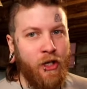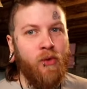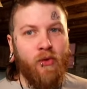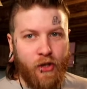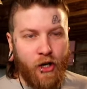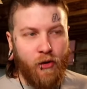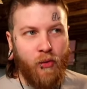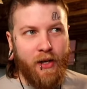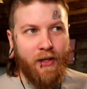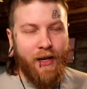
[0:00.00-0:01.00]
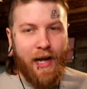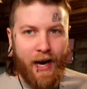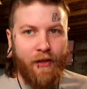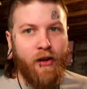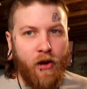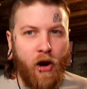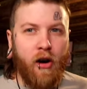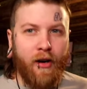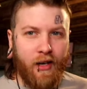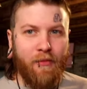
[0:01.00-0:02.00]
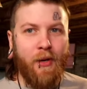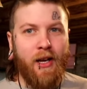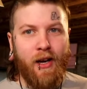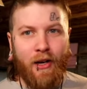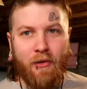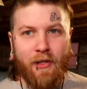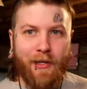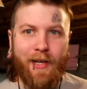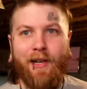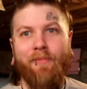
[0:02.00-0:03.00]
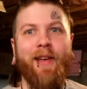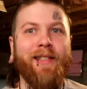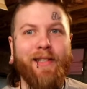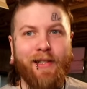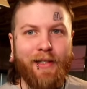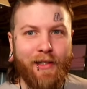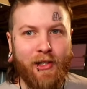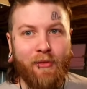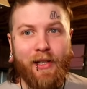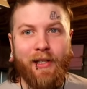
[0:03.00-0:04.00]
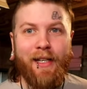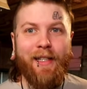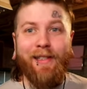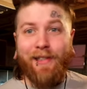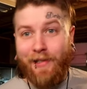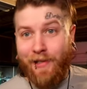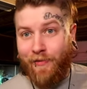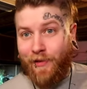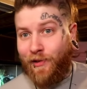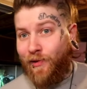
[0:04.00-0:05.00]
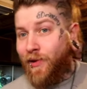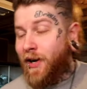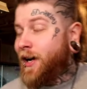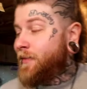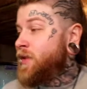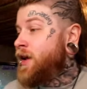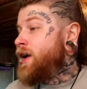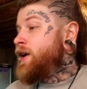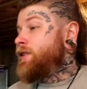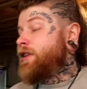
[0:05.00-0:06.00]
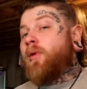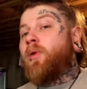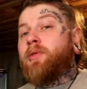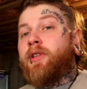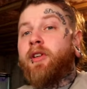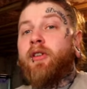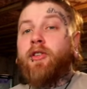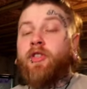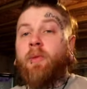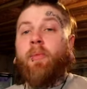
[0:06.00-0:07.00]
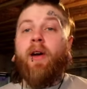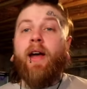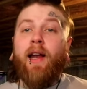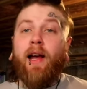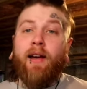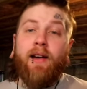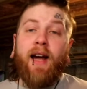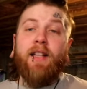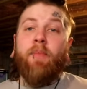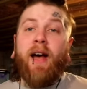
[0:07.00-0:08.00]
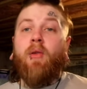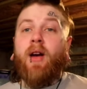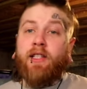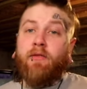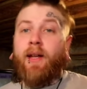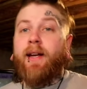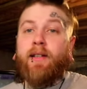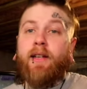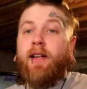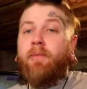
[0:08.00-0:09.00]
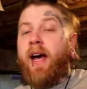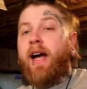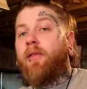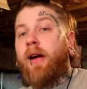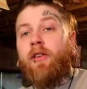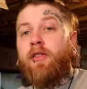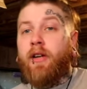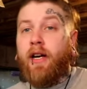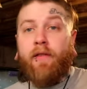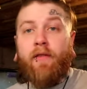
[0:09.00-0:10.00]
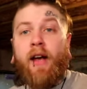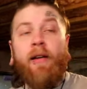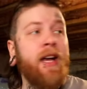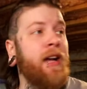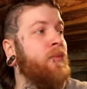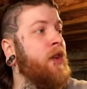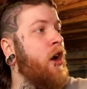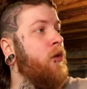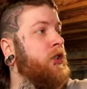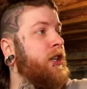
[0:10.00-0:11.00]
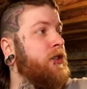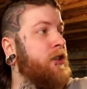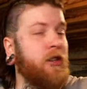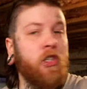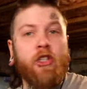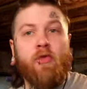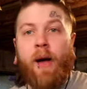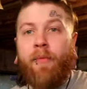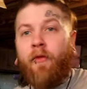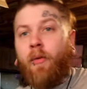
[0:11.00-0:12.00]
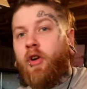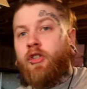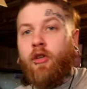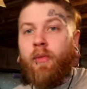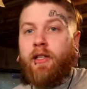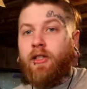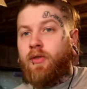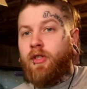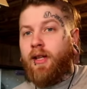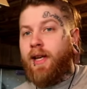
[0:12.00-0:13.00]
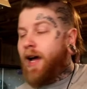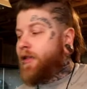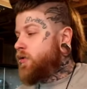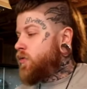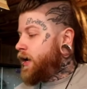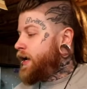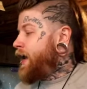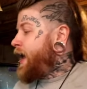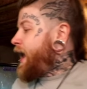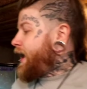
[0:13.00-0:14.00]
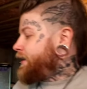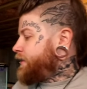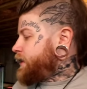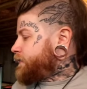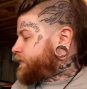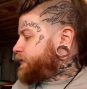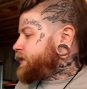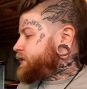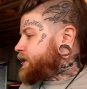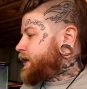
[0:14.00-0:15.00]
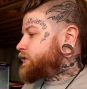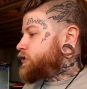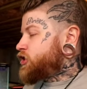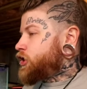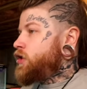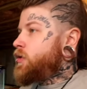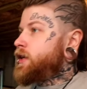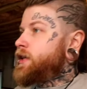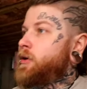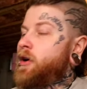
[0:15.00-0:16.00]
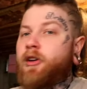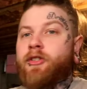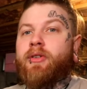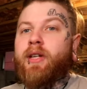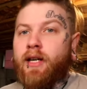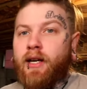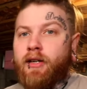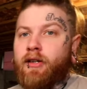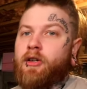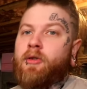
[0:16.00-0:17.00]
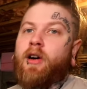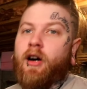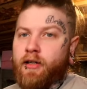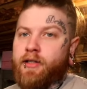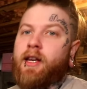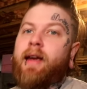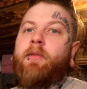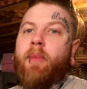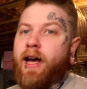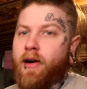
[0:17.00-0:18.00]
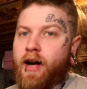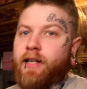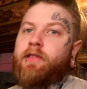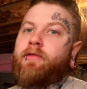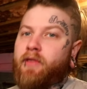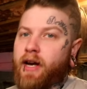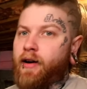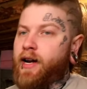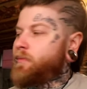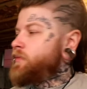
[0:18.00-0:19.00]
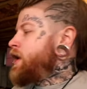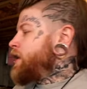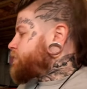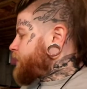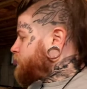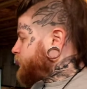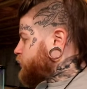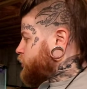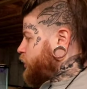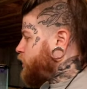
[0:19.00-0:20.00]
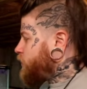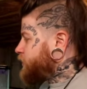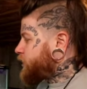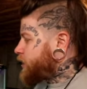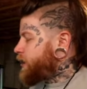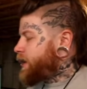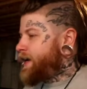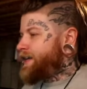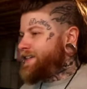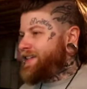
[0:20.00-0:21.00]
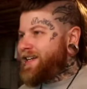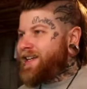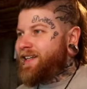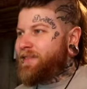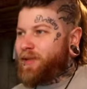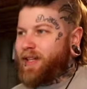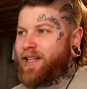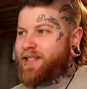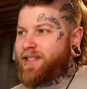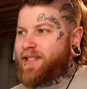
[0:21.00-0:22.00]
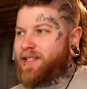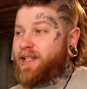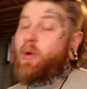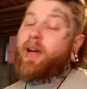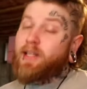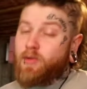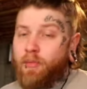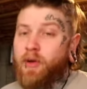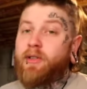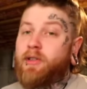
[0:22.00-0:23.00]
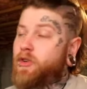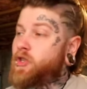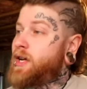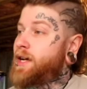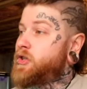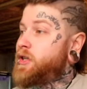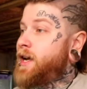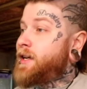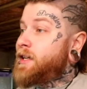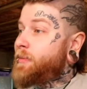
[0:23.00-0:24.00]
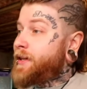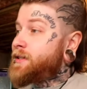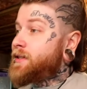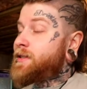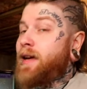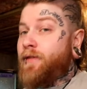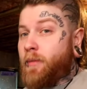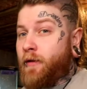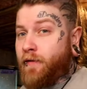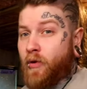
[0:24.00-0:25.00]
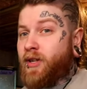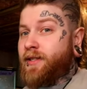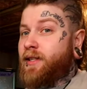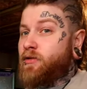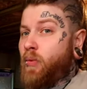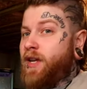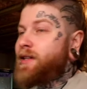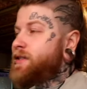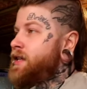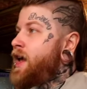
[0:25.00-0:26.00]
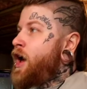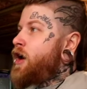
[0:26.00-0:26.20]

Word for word: don't know when either are going to be here, which kind of makes things a little bit like, oh, what's going on? Number one was gonna go the Super Red, a nice bioactive planted background uh, vivarium, which I was gonna just swap them from one 2x2 to the other one. And then for these guys, Chahoua, they were also gonna get a new hardscape bioactive vivarium. The problem with the Chahouas are I need the plants to sit, well, I guess with both enclosures actually, I need the plants to set for about four to six weeks,